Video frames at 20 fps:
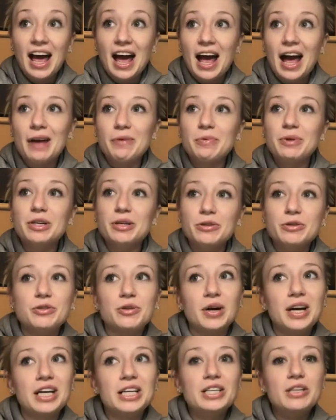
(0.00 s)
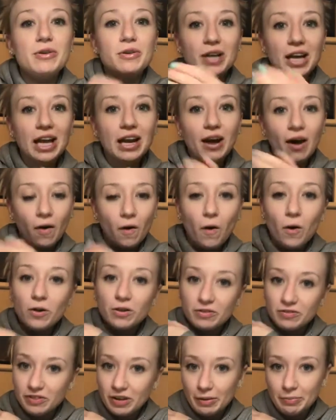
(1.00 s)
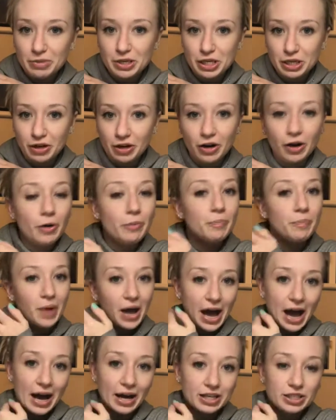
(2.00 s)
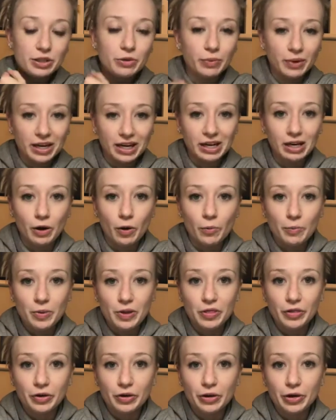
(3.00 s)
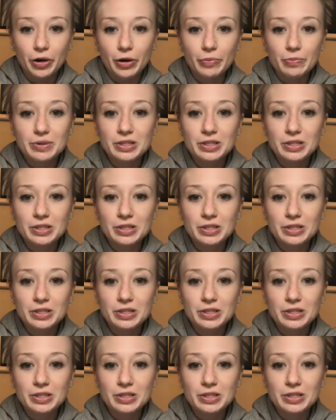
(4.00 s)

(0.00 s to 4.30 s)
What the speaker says: And when you join, you get all of that material back to when I open the group.